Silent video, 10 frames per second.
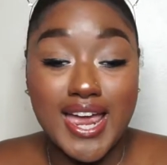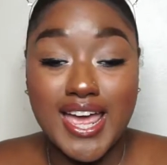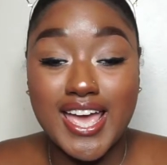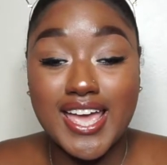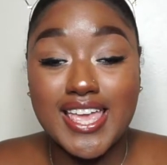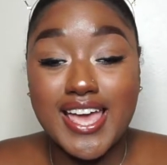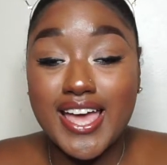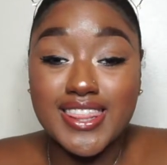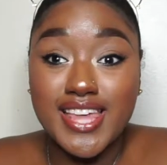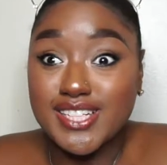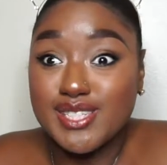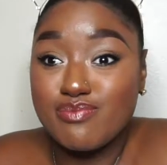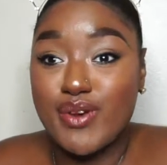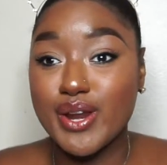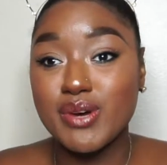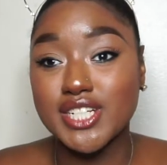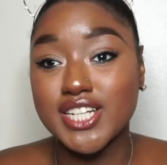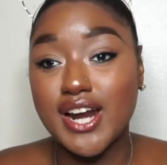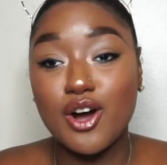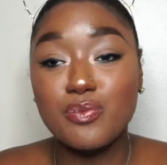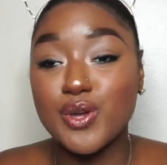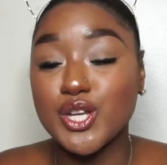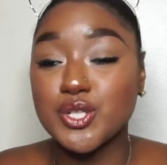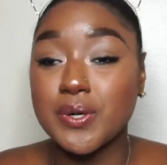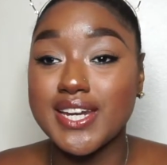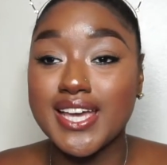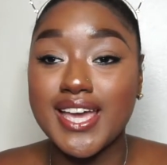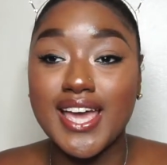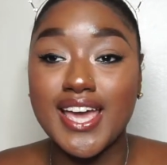And yeah, that's pretty much it. I hope you enjoyed it.